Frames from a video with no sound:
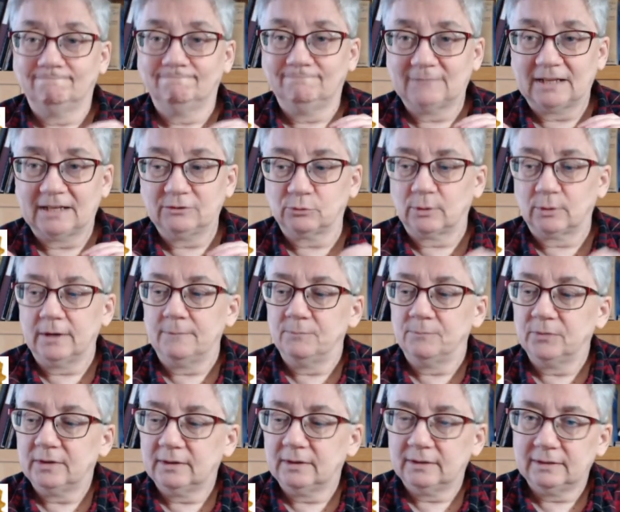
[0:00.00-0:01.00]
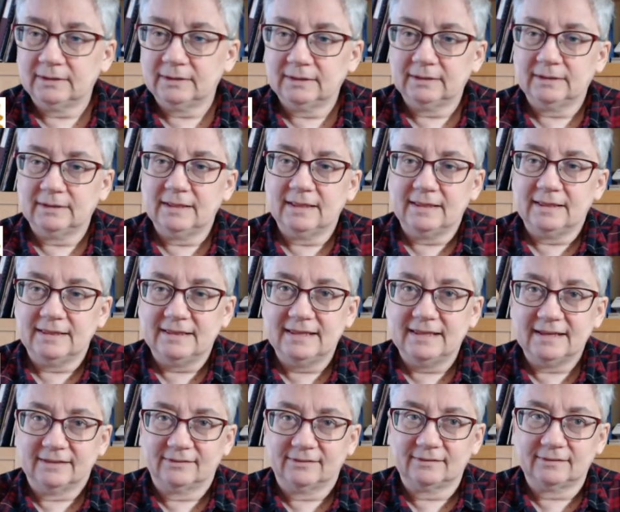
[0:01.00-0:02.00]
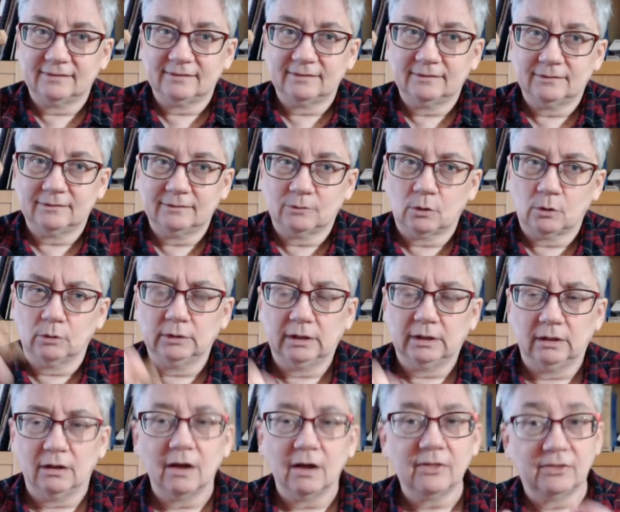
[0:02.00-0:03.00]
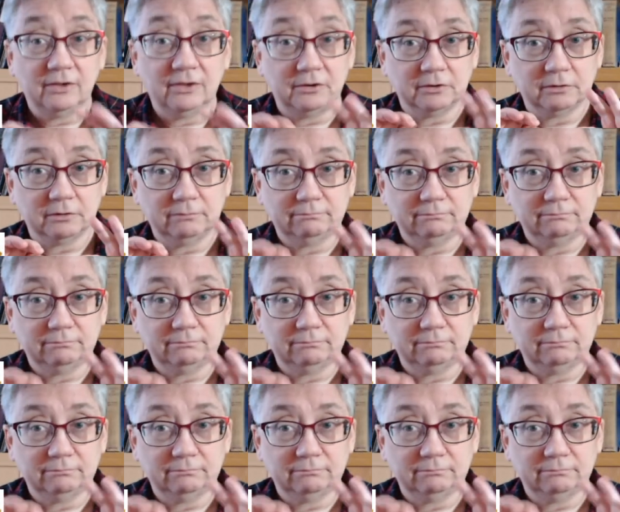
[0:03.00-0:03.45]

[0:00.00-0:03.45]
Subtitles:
That's right. This, only a lot thinner.